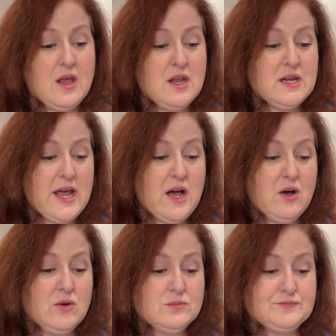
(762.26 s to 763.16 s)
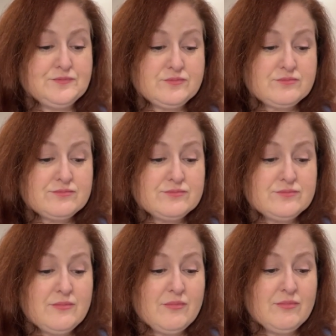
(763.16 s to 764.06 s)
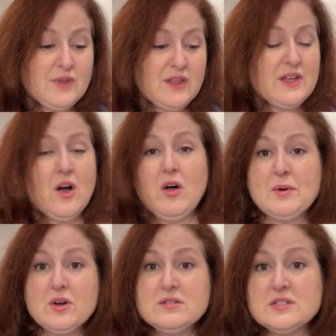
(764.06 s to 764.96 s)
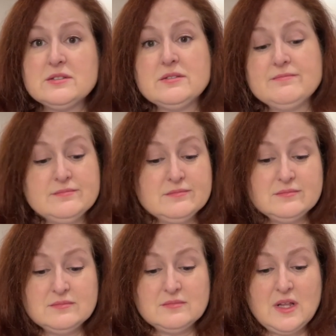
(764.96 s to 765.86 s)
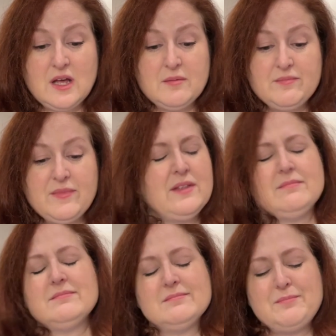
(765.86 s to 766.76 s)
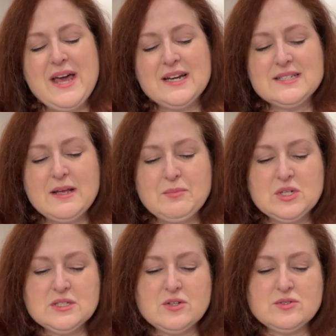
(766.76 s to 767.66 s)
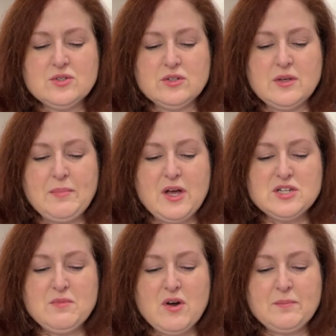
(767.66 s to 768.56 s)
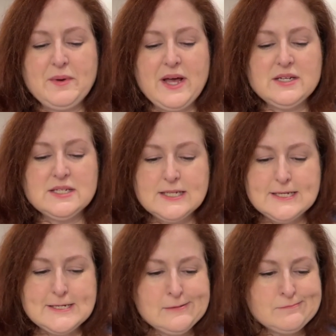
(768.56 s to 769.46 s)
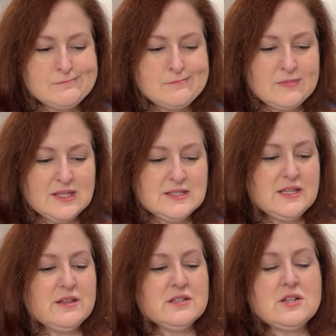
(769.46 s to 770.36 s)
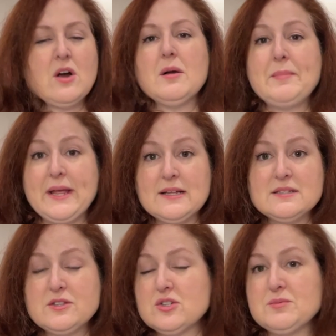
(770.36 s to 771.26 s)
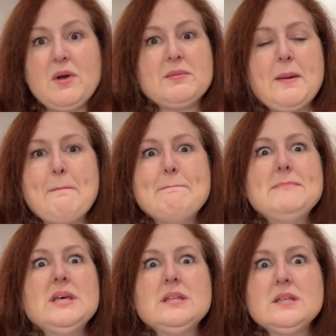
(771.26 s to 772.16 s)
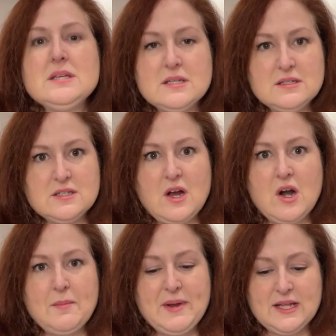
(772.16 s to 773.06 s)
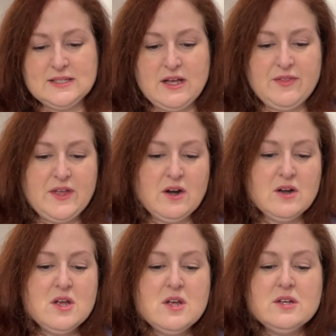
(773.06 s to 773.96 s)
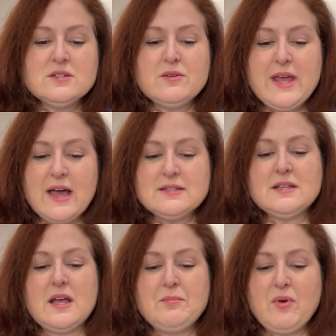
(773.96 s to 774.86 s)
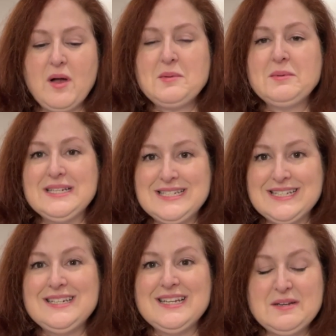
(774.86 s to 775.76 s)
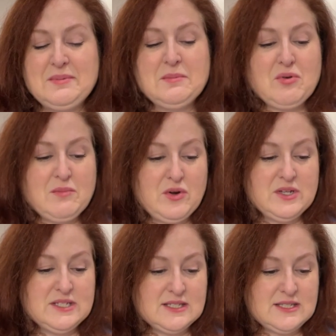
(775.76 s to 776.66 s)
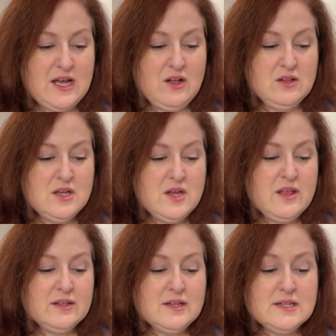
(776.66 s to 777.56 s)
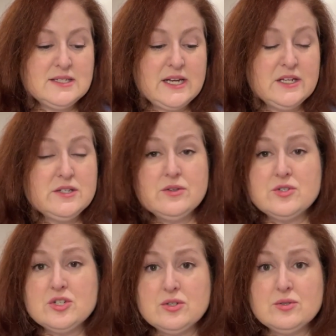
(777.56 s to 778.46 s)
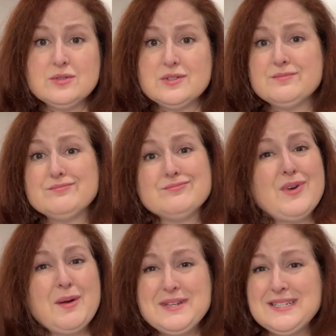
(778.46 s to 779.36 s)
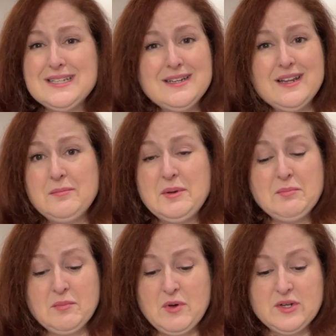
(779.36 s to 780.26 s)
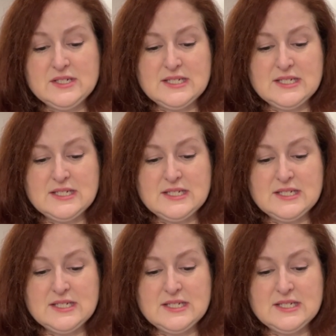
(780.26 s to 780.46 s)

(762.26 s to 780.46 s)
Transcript: Now, the Allbirds, bad example because those sold on Poshmark, but let's see, the Zara pants. There's probably 1 million Zara pants out there. So yes, it probably did need to be promoted to sell. Gund Teddy 2 Shoes probably didn't need to be promoted to